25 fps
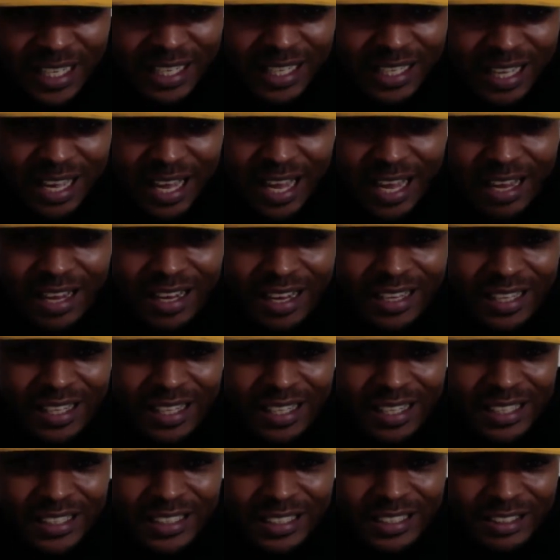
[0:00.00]
Hey,
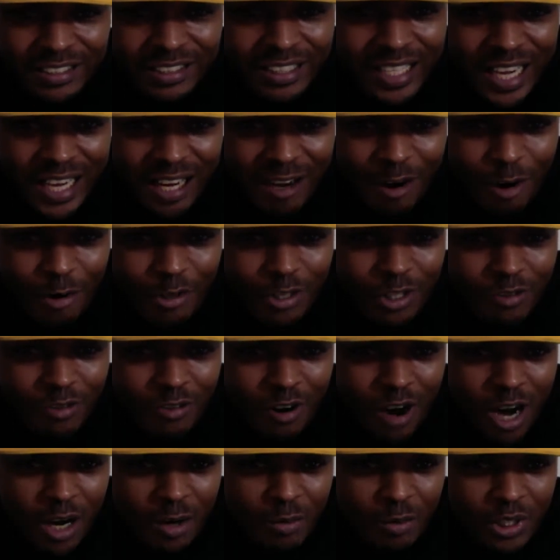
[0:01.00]
you think older
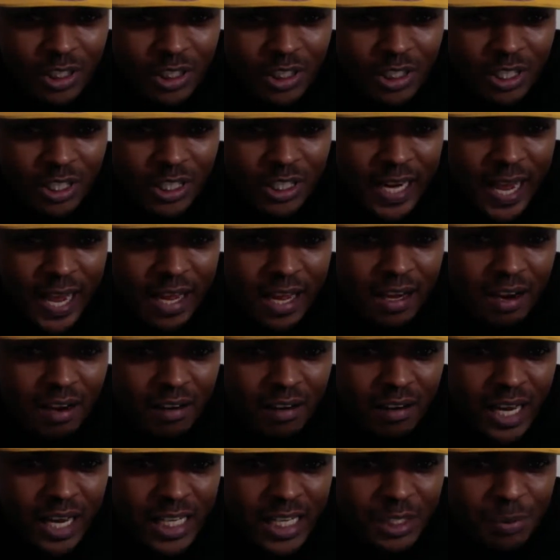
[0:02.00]
Gronk would have took that?
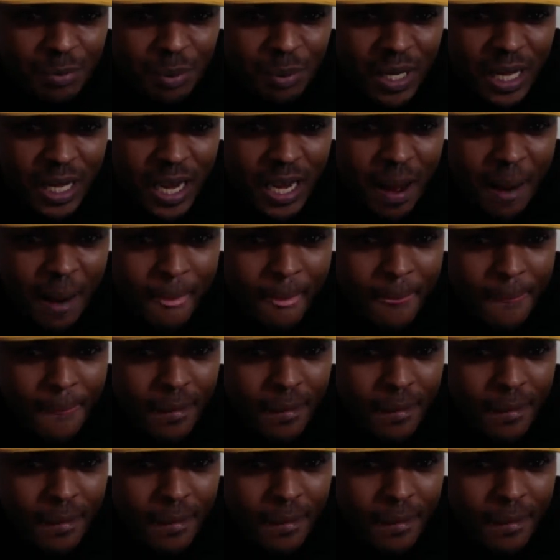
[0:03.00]
Oh, nice play.